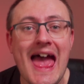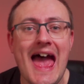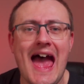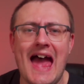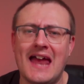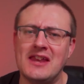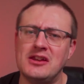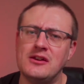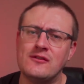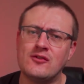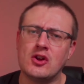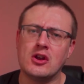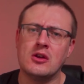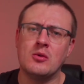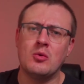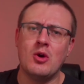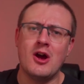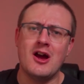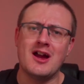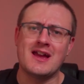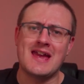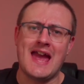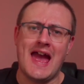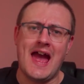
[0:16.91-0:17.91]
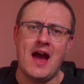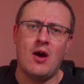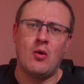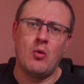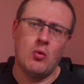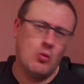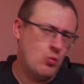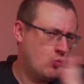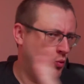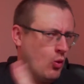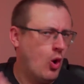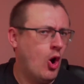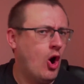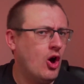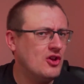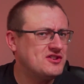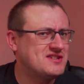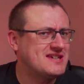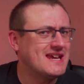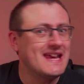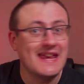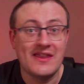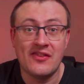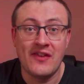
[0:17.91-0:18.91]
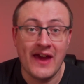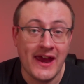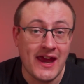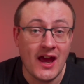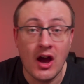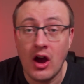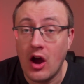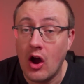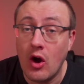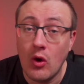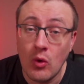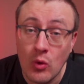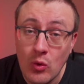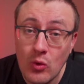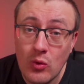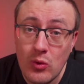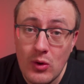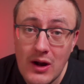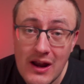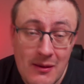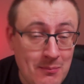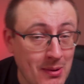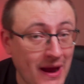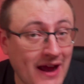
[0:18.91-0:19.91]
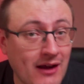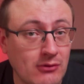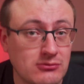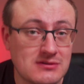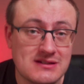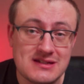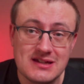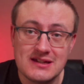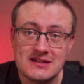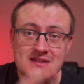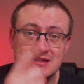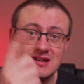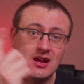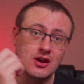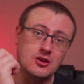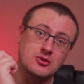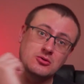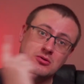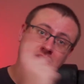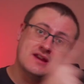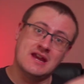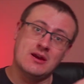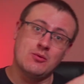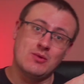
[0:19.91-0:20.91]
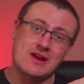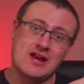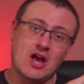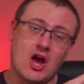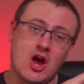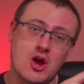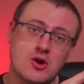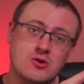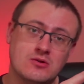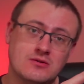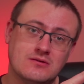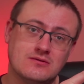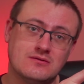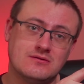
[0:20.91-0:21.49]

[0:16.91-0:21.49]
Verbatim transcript: and you've gotta work out what they are all about. So, here we go.